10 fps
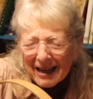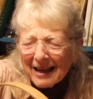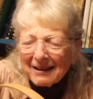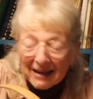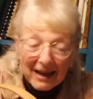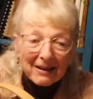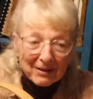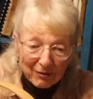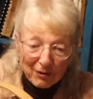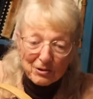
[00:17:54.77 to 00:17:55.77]

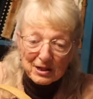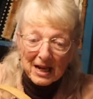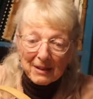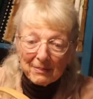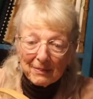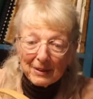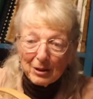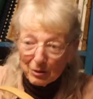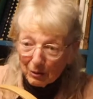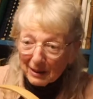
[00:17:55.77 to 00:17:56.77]
And the first time
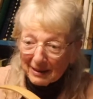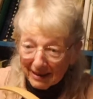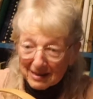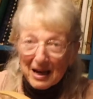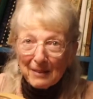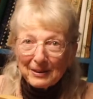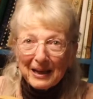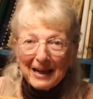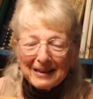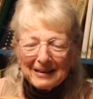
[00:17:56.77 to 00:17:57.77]
you do it, it's
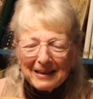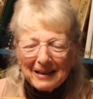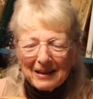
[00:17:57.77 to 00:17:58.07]
complicated.